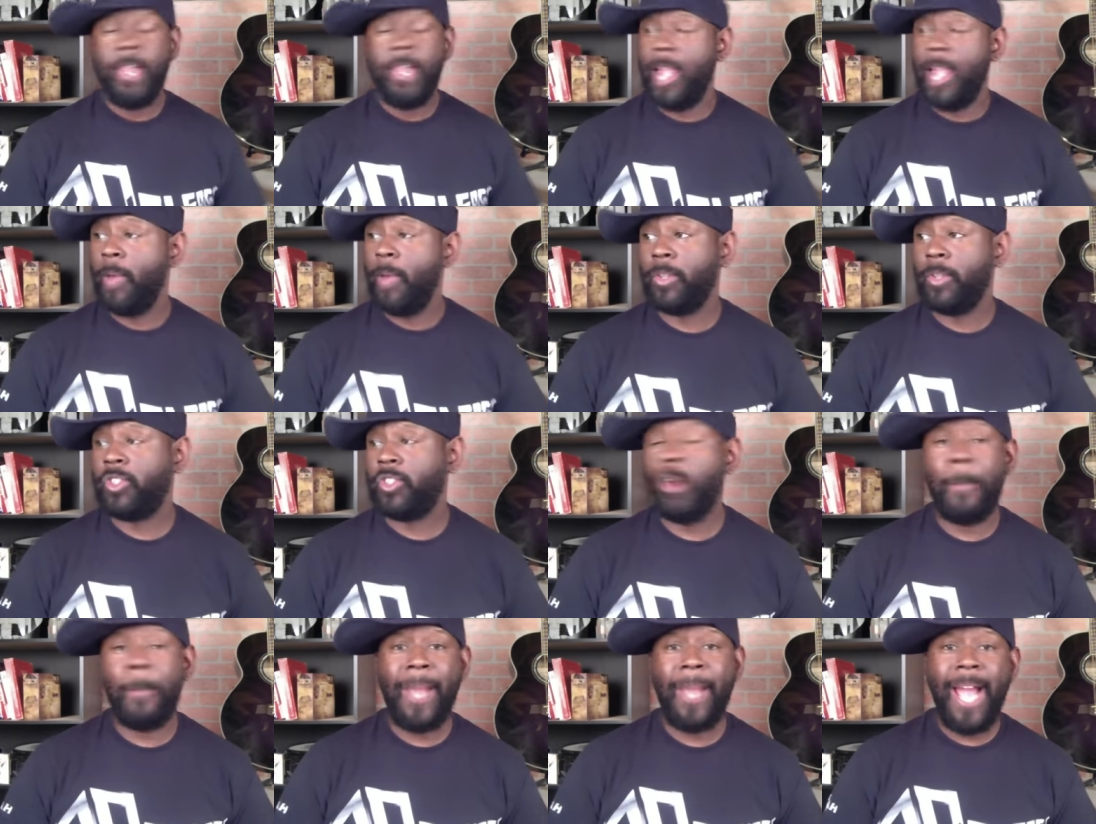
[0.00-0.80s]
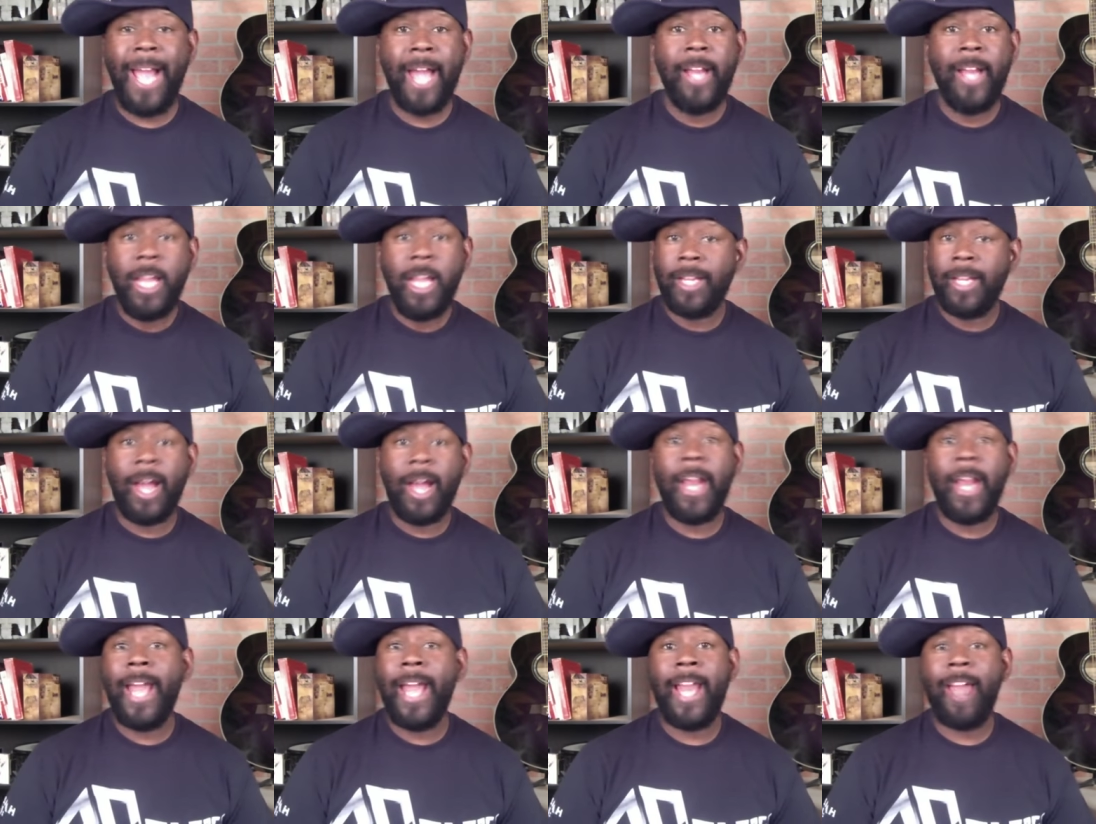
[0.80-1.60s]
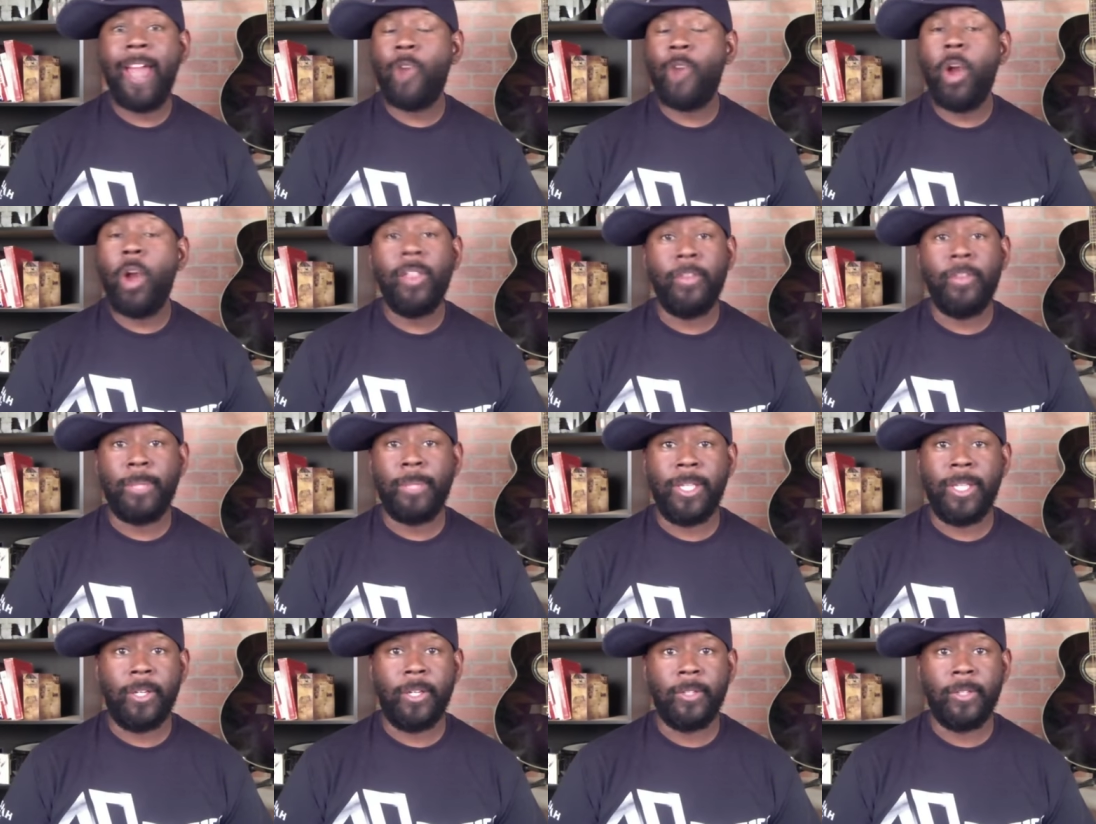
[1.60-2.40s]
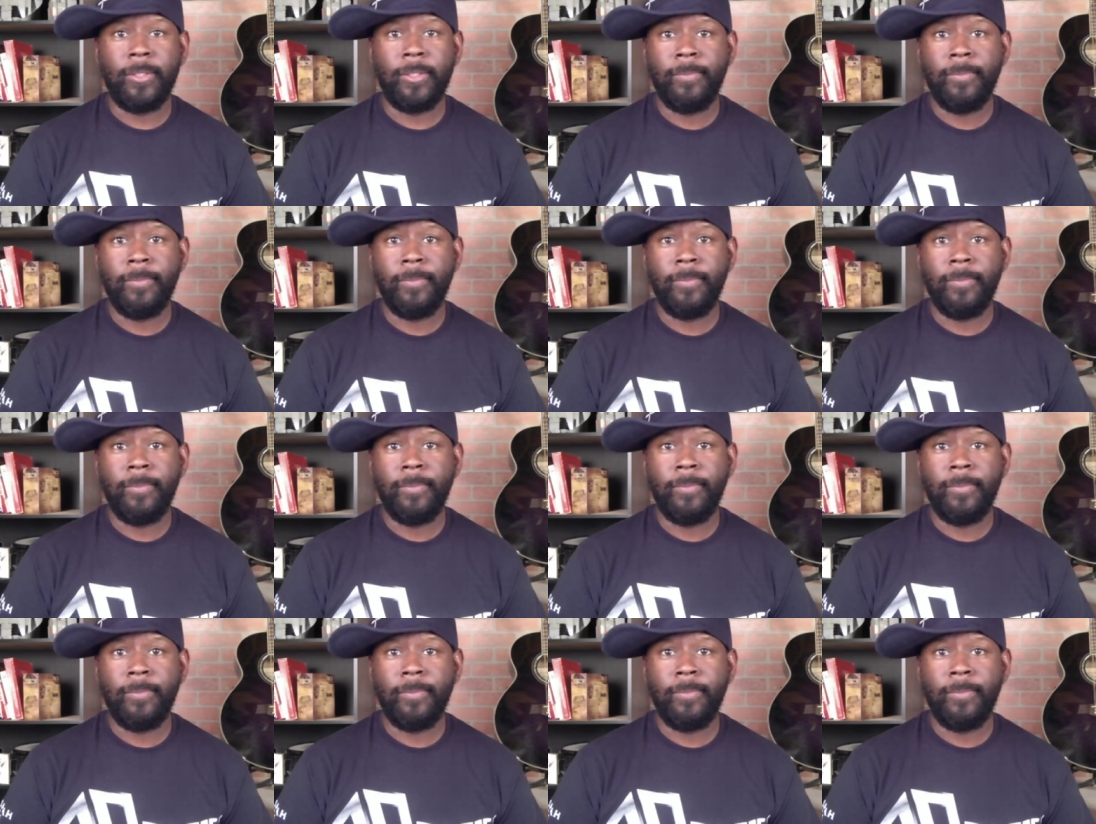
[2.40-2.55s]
were so bad, God had to have all of them killed.